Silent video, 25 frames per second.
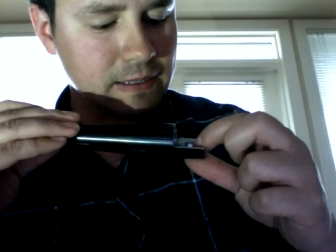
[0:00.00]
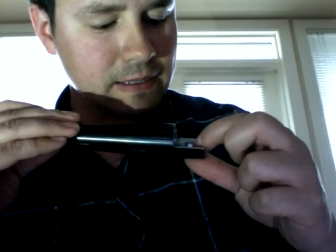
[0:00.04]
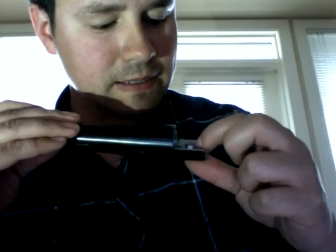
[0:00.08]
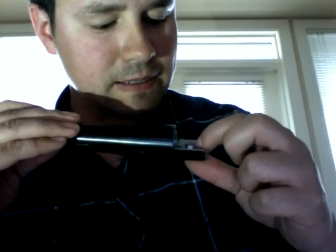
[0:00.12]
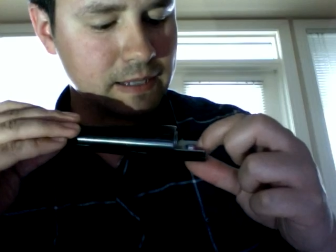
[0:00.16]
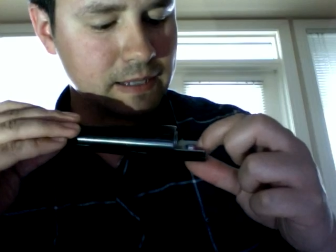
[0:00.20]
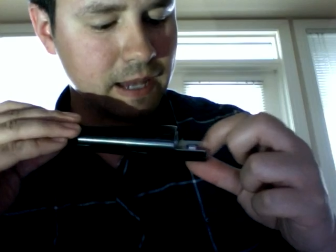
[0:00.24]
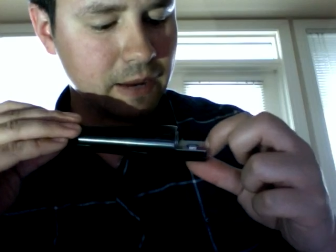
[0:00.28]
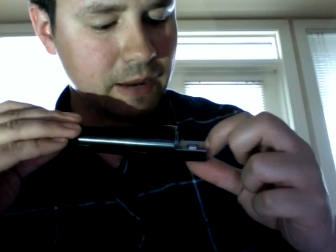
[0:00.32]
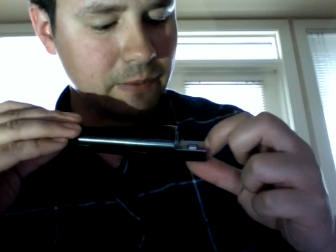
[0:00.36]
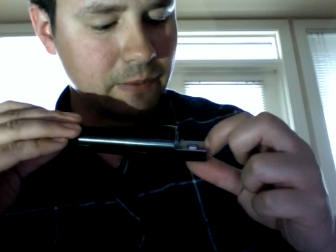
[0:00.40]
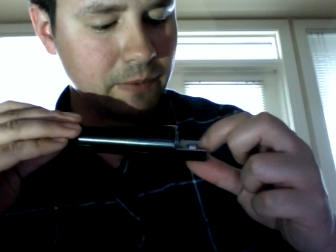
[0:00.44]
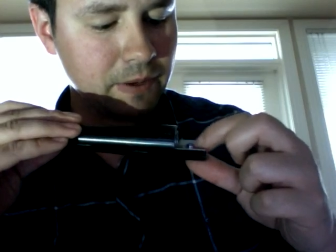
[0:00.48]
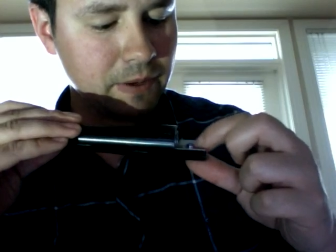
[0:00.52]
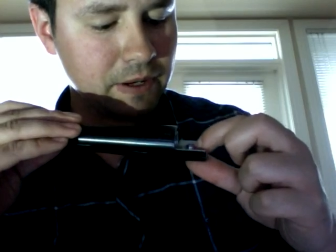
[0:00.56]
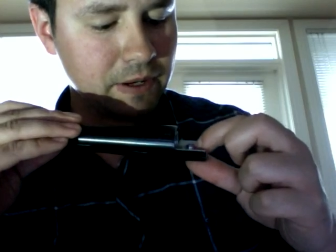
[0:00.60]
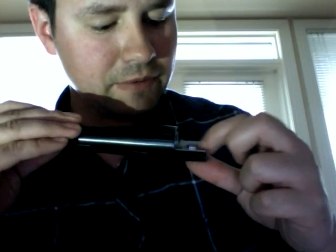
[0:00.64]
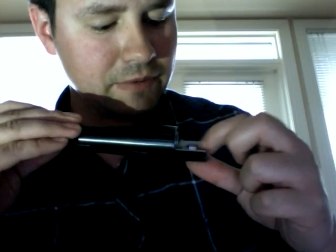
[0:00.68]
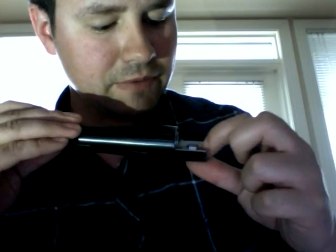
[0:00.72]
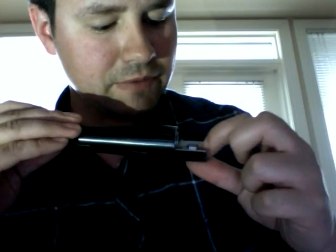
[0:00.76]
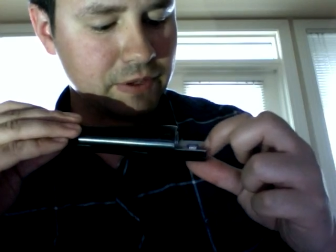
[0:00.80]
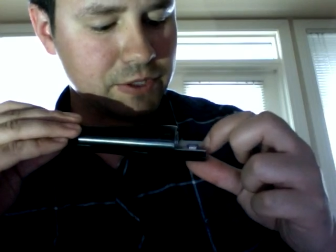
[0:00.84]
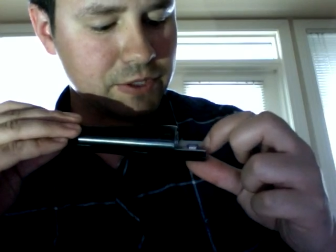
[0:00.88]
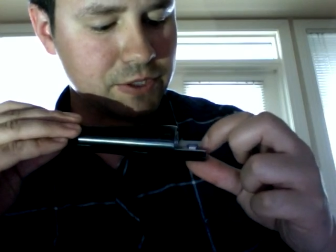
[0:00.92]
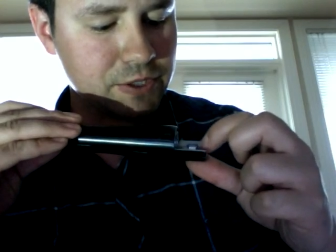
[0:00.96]
to get rid
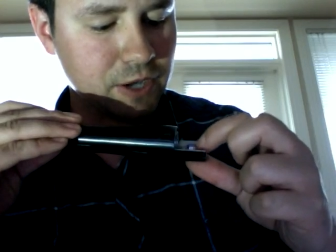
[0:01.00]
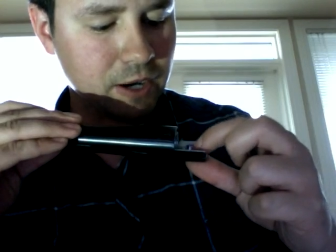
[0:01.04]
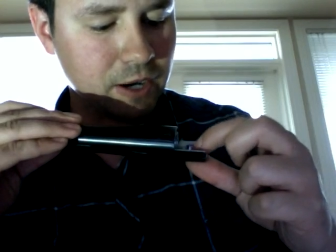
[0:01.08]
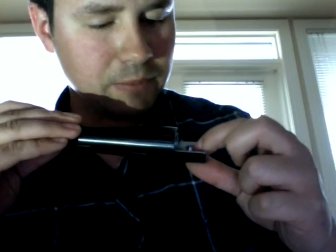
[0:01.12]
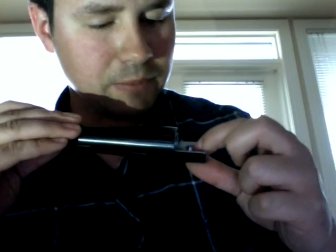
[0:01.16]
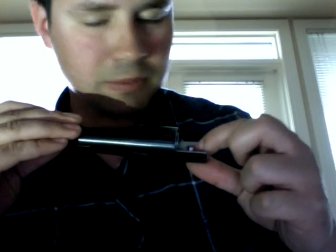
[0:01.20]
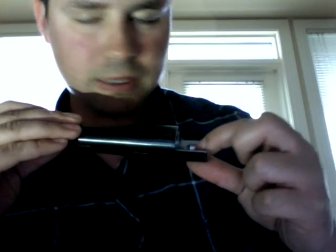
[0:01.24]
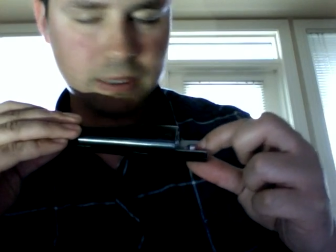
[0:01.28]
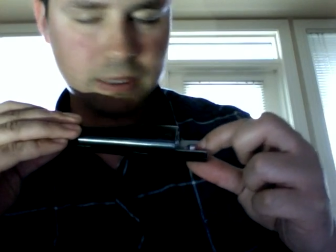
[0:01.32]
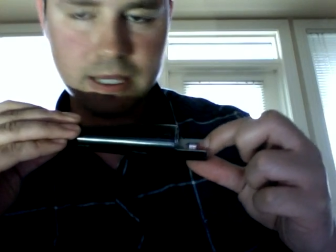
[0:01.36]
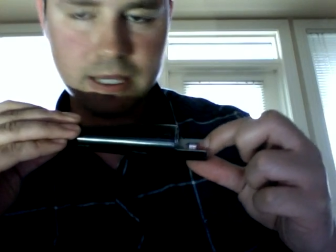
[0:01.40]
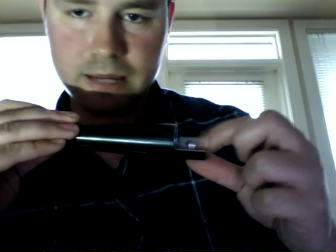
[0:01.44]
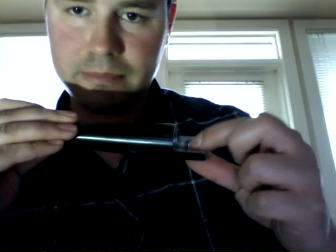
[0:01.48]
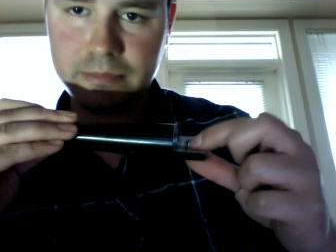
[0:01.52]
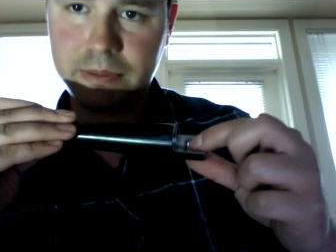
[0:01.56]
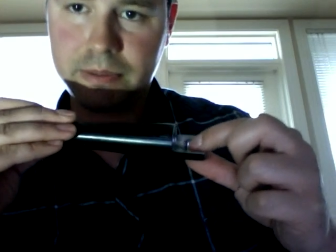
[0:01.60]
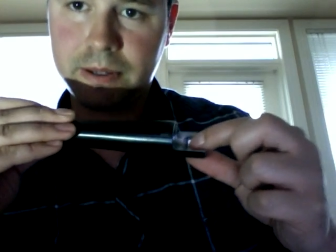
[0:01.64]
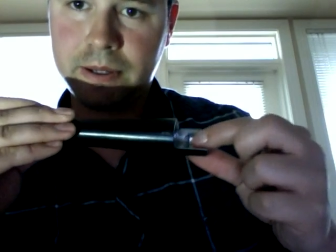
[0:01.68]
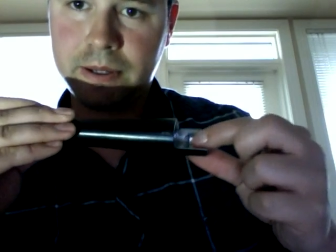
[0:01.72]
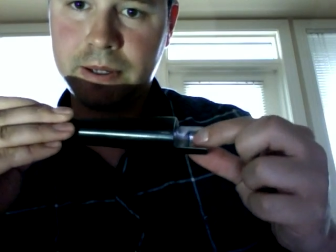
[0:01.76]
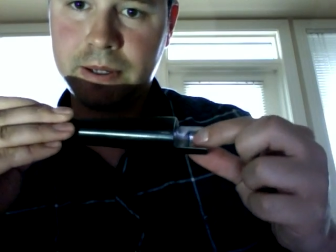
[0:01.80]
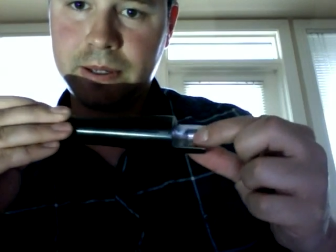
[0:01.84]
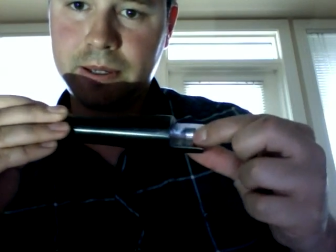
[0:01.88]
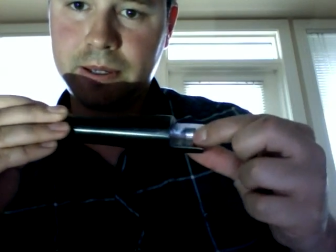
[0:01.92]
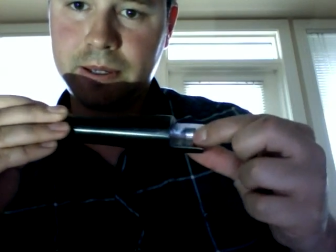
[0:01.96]
of the sharp lip.
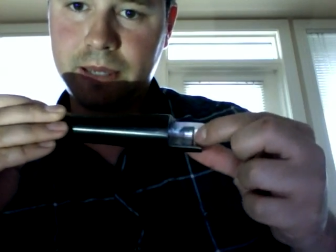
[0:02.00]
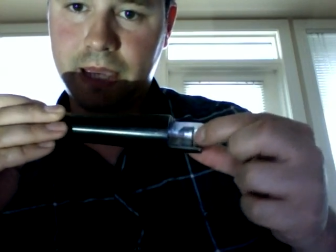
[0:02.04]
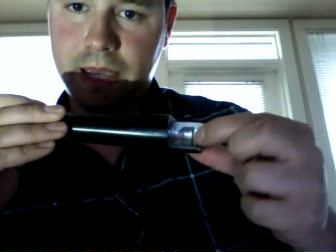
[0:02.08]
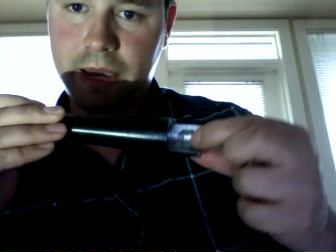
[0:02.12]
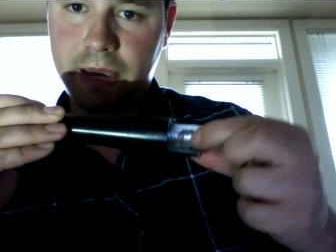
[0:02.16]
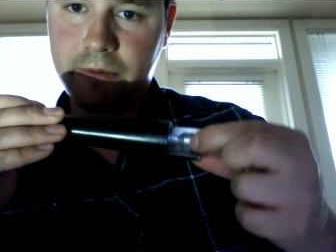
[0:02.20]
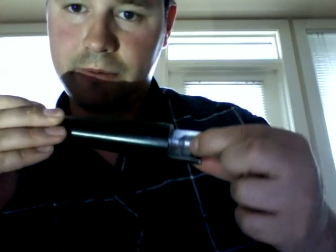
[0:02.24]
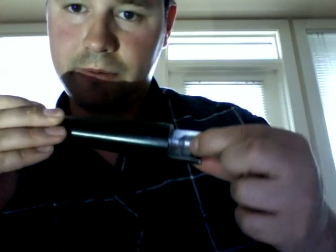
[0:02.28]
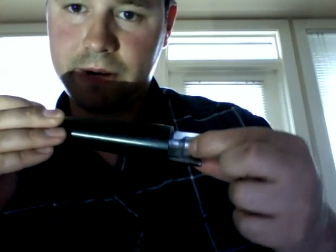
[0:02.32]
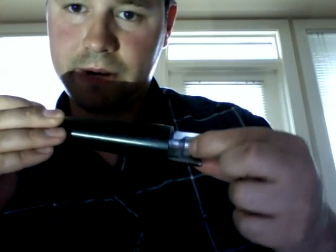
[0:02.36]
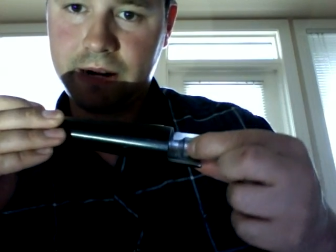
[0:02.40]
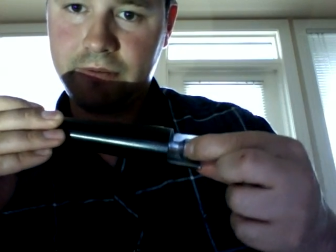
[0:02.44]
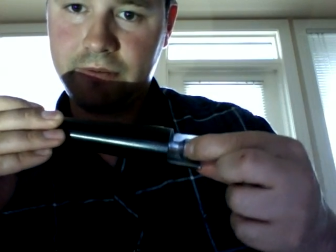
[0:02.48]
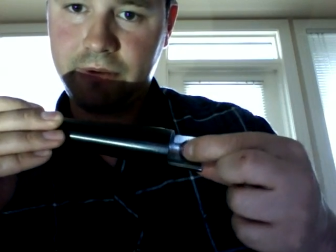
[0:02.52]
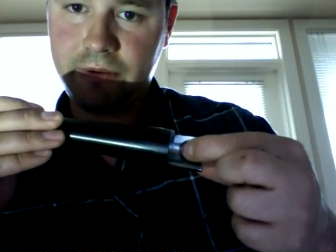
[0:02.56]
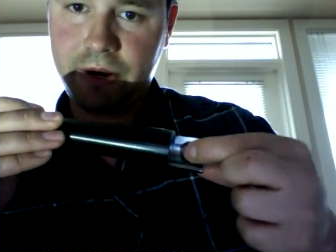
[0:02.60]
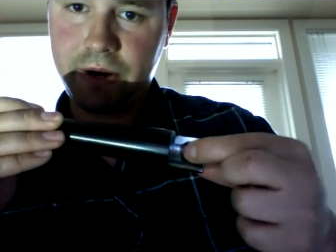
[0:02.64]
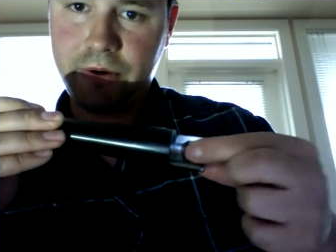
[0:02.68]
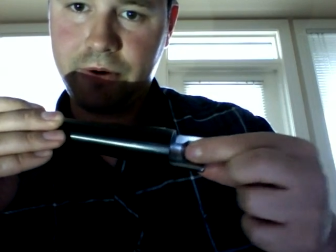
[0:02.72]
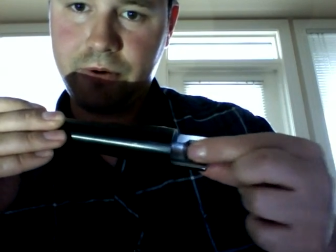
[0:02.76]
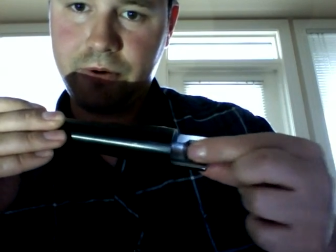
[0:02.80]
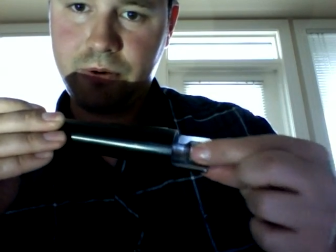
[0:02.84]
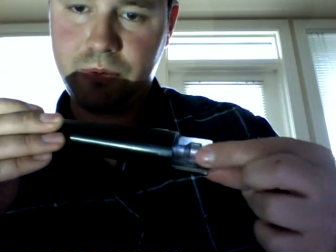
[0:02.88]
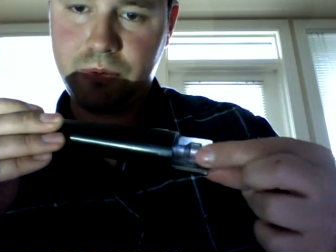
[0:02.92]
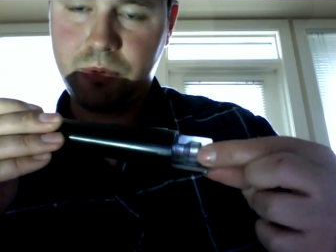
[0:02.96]
And whenever
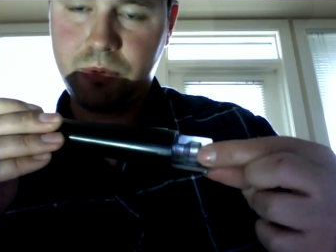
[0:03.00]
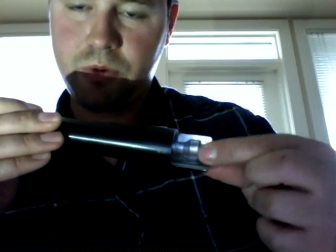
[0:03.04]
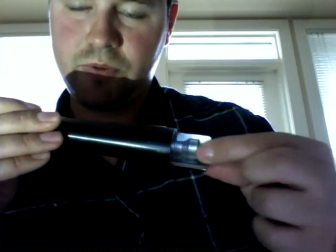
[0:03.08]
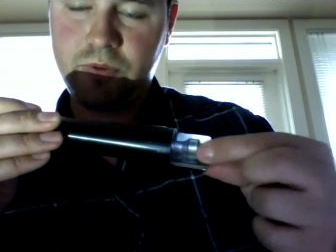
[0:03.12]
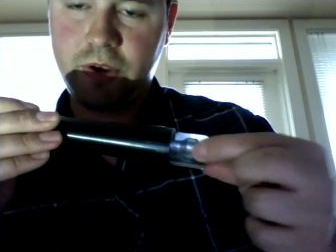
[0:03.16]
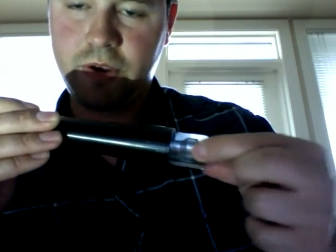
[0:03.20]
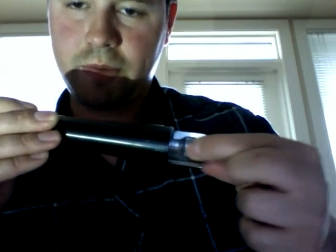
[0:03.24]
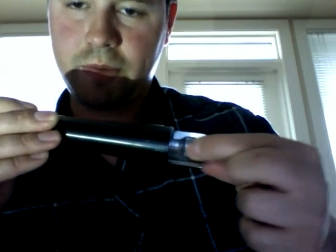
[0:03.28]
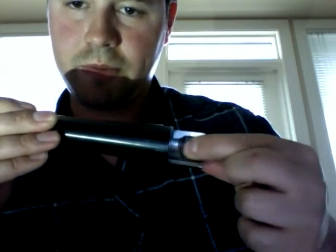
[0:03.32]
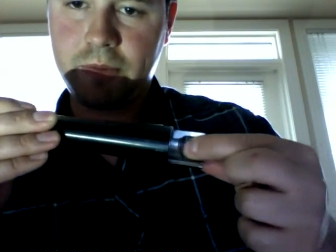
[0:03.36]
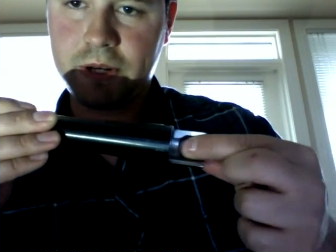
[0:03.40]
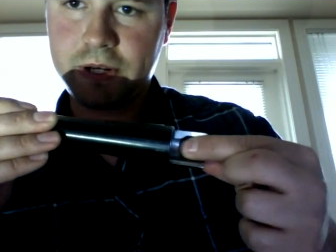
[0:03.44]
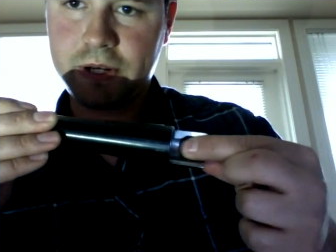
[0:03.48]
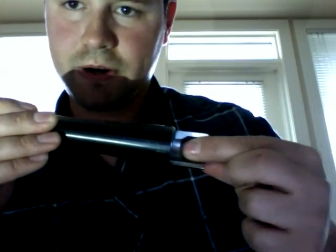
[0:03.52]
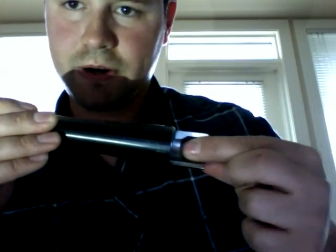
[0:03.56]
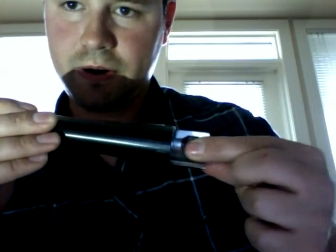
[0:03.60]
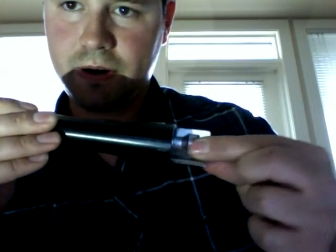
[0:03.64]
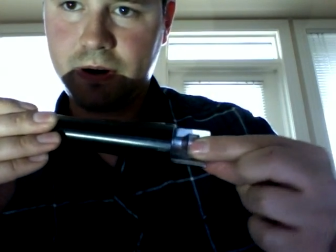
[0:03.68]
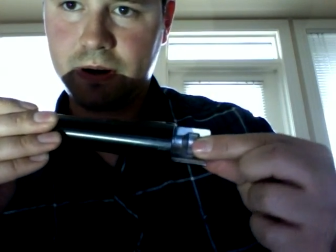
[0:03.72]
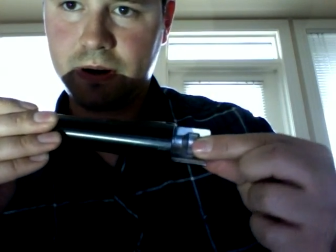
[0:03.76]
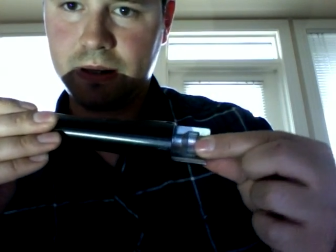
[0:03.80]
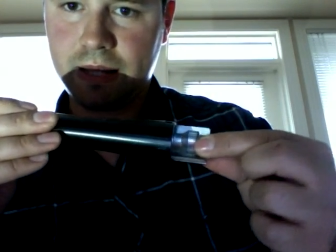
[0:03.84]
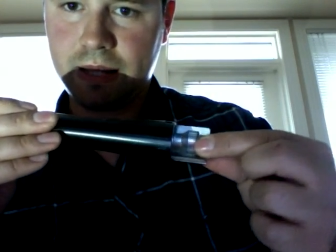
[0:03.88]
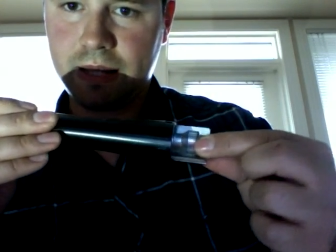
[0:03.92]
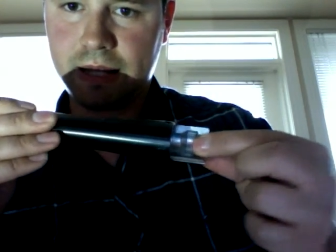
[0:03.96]
you're removing
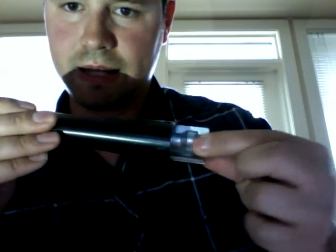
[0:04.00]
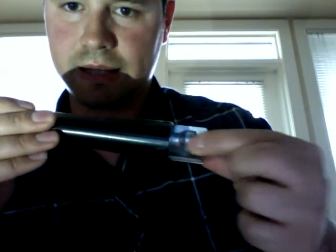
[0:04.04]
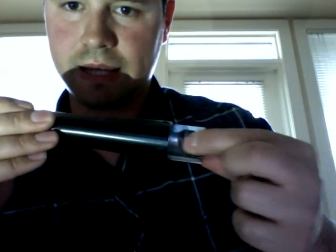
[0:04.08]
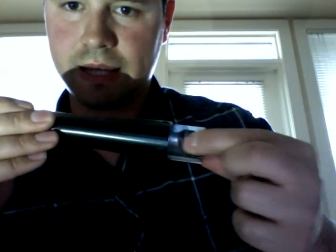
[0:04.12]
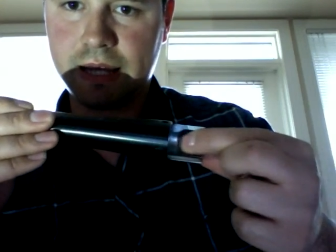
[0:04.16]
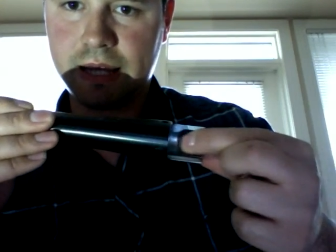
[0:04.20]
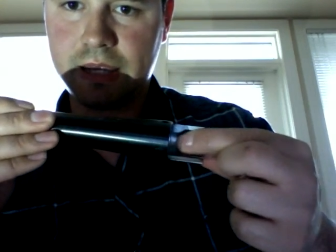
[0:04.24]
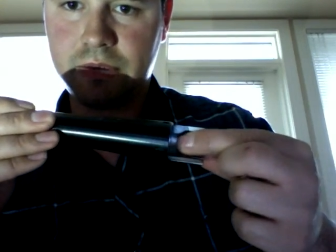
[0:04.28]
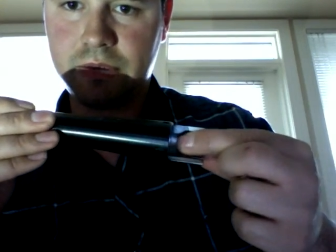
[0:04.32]
material like that,